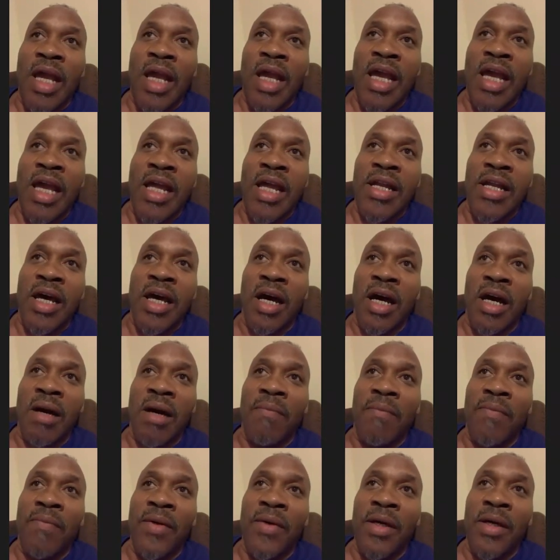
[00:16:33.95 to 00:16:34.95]
and
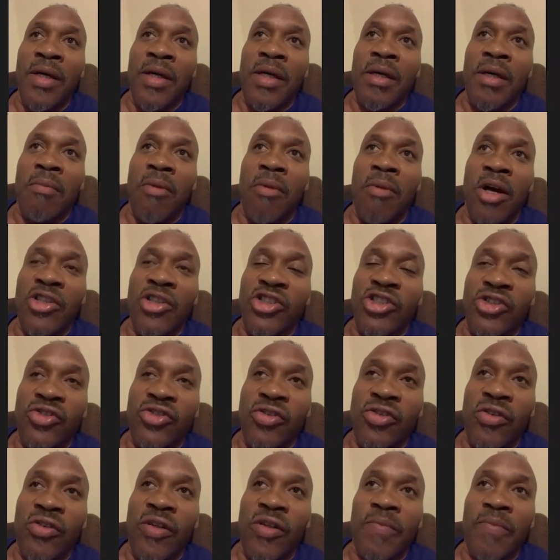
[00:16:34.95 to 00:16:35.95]
Mark
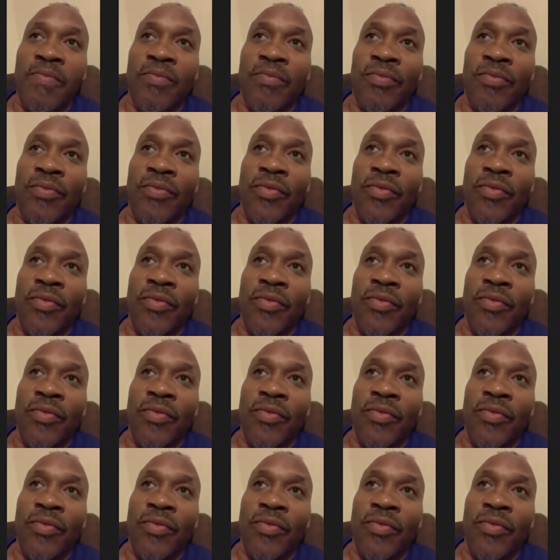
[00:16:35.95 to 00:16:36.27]
Stewart